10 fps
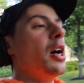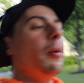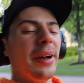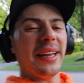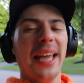
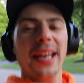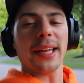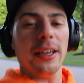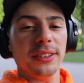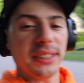but again, like
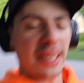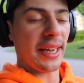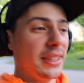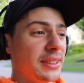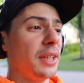I was
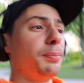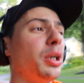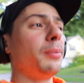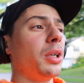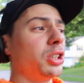saying, is I
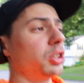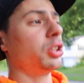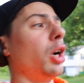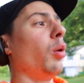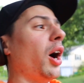pretty much just
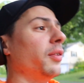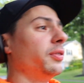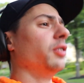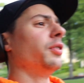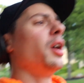go off
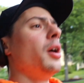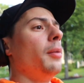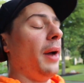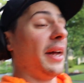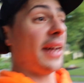of
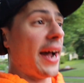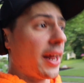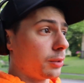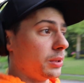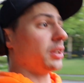my
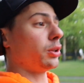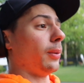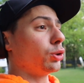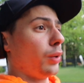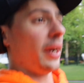calories, so I'm
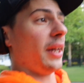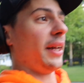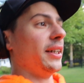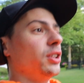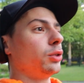trying to
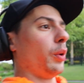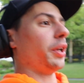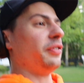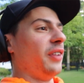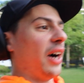hit
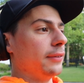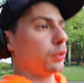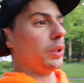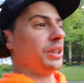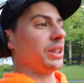
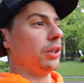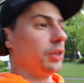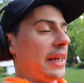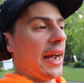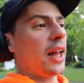2,600
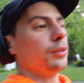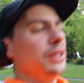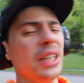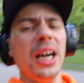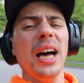
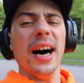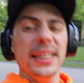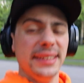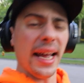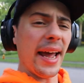calories a
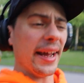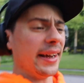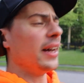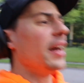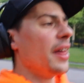
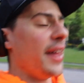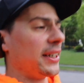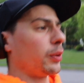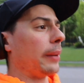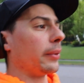day.
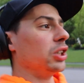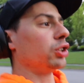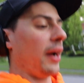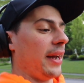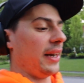That's what I'm going to
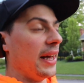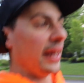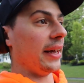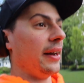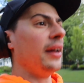try and hit.